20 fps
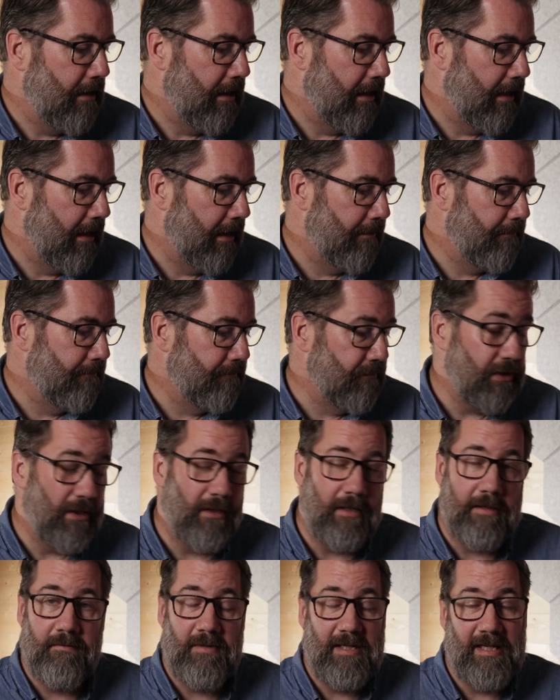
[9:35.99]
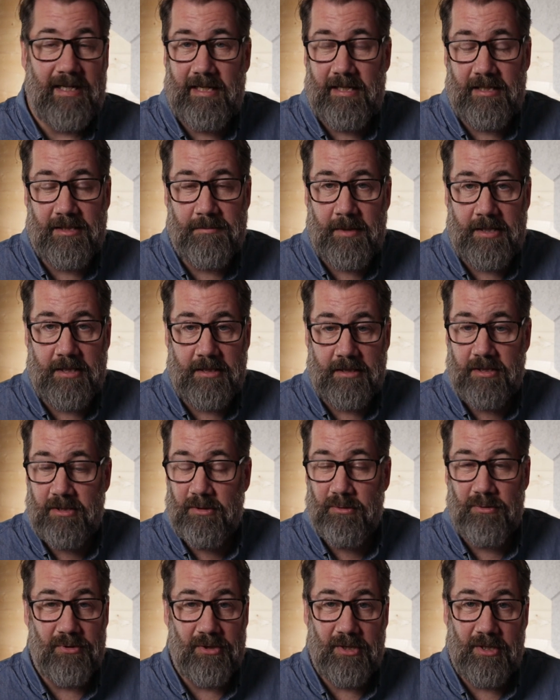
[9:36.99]
You don't even need any specialist
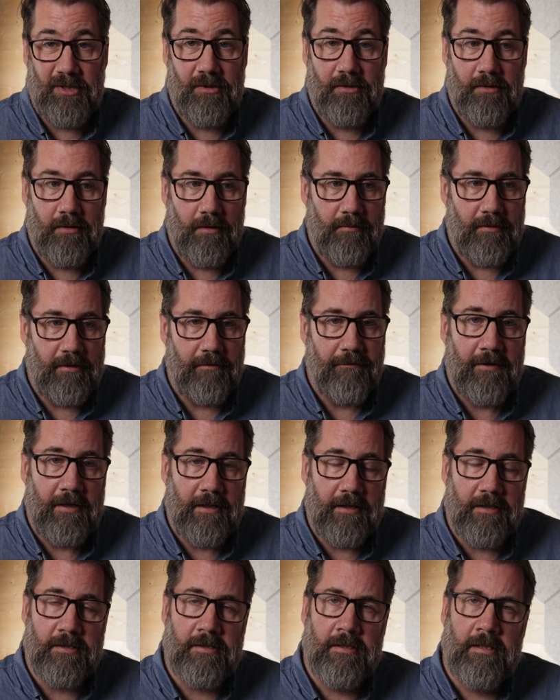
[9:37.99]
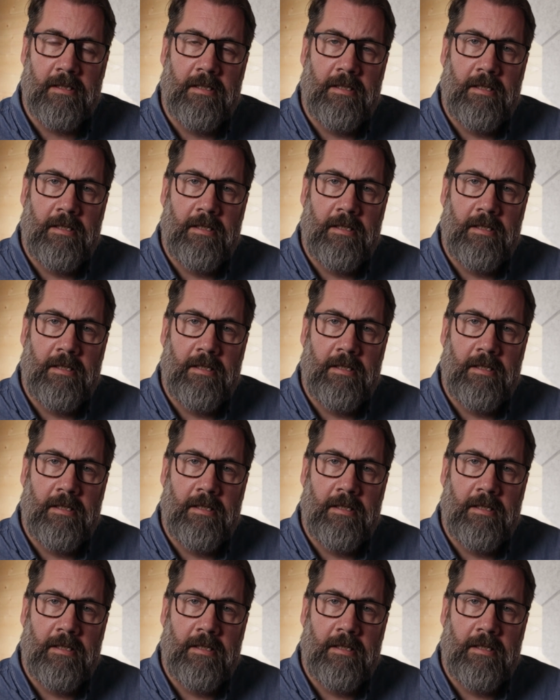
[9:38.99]
tools, you can undo it with your fingers.